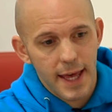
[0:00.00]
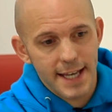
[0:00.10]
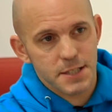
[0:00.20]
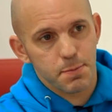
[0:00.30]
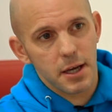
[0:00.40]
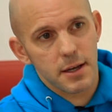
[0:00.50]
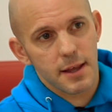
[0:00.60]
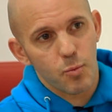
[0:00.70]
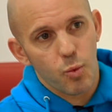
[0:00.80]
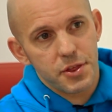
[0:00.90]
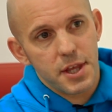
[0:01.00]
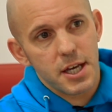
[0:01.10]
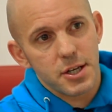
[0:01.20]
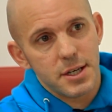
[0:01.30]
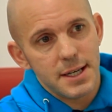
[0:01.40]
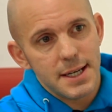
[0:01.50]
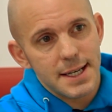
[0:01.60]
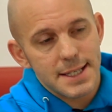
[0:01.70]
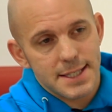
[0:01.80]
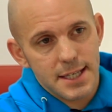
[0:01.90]
Explain to them what they could
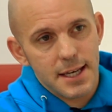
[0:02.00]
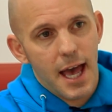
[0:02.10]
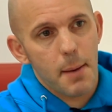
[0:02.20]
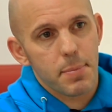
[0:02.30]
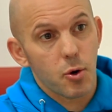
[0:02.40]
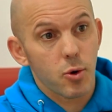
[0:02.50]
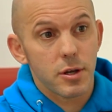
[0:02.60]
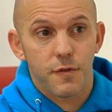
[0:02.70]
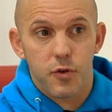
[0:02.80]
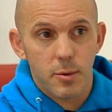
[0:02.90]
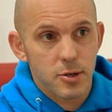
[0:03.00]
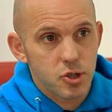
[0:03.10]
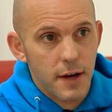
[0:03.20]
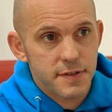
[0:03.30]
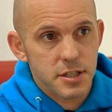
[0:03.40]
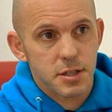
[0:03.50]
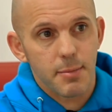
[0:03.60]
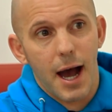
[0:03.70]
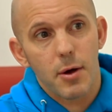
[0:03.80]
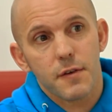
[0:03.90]
see happen, or in the 4-wheel drive system,
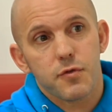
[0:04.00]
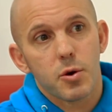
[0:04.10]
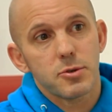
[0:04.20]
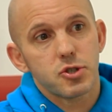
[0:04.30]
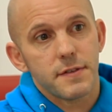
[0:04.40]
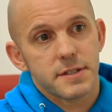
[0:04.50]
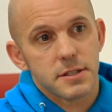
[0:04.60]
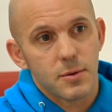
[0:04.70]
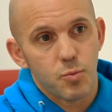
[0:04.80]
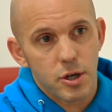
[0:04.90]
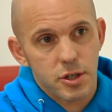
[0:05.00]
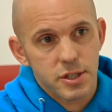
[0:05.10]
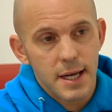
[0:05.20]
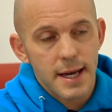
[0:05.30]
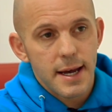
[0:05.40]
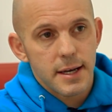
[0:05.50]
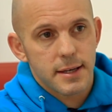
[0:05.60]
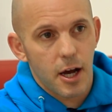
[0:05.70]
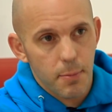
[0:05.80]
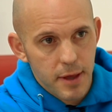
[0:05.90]
how the 4-wheel drive system works
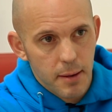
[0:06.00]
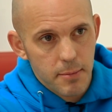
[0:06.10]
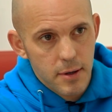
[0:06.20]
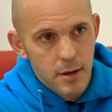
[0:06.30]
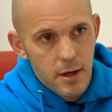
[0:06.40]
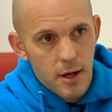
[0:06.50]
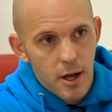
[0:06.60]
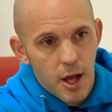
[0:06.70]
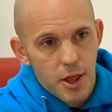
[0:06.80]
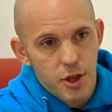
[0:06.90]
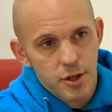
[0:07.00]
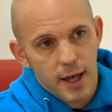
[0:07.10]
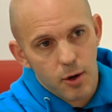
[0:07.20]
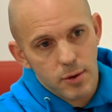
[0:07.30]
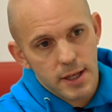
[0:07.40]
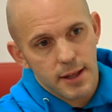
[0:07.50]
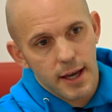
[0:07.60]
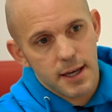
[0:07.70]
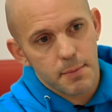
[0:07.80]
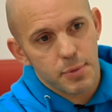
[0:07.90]
to help them. They'll not only
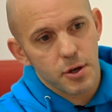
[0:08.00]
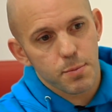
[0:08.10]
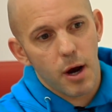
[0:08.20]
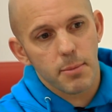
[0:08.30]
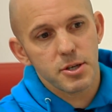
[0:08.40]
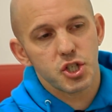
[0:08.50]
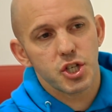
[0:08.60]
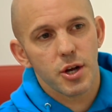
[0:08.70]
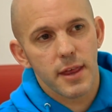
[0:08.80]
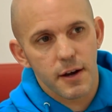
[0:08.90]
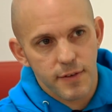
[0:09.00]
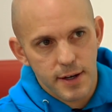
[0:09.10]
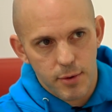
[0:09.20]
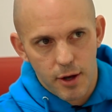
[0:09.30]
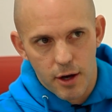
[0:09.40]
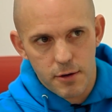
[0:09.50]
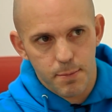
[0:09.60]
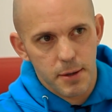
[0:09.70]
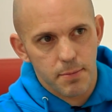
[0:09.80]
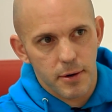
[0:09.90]
like it, but they'll probably share that video with other
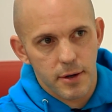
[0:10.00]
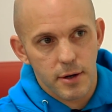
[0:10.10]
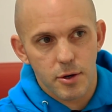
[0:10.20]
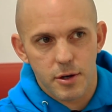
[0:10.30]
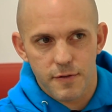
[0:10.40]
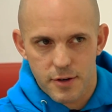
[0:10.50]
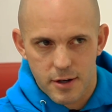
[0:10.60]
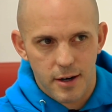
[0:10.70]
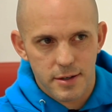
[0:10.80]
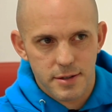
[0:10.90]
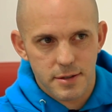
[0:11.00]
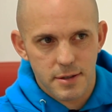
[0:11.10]
people that are looking for cars.